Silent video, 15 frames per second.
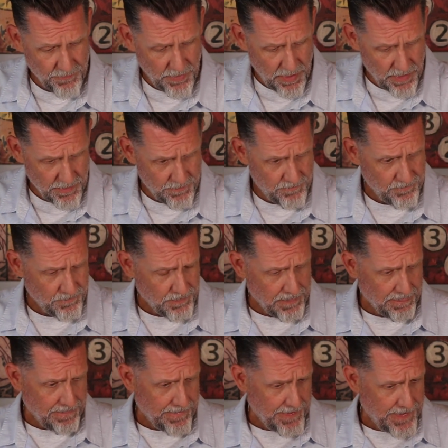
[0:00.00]
the bottom,
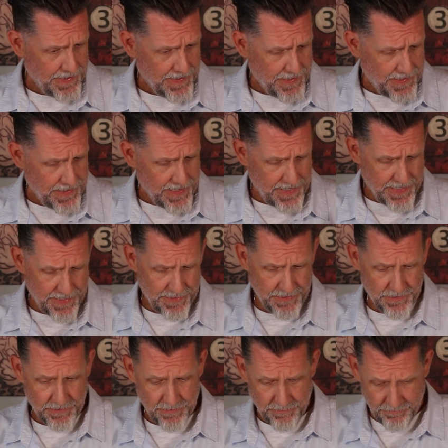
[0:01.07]

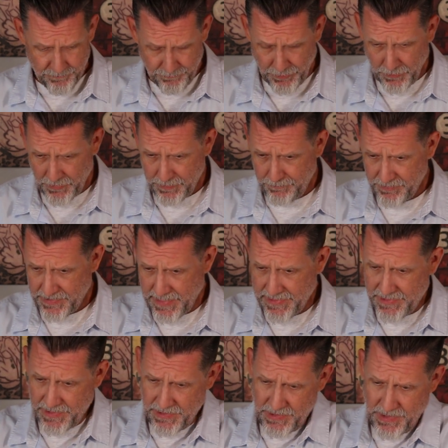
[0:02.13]
and both
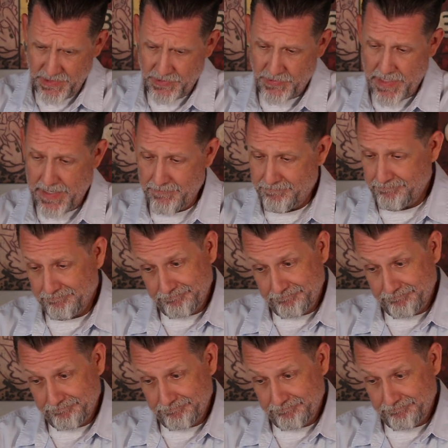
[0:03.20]
sides of the chin strap.